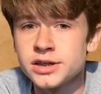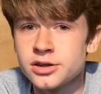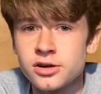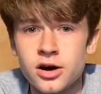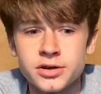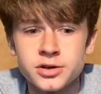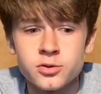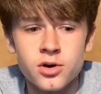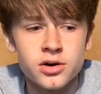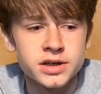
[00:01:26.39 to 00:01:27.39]
good audio
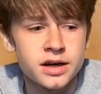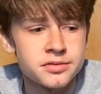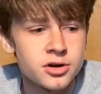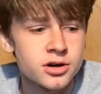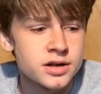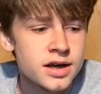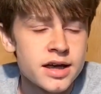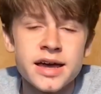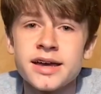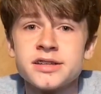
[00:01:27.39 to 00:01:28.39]
quality, I've heard.
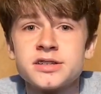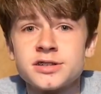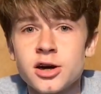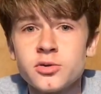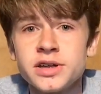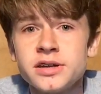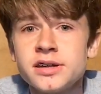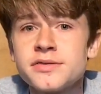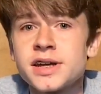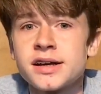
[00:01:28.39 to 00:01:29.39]
And Sony
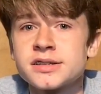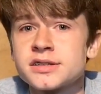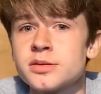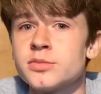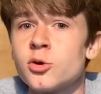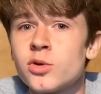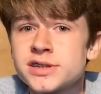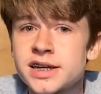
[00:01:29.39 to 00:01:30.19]
even has some noise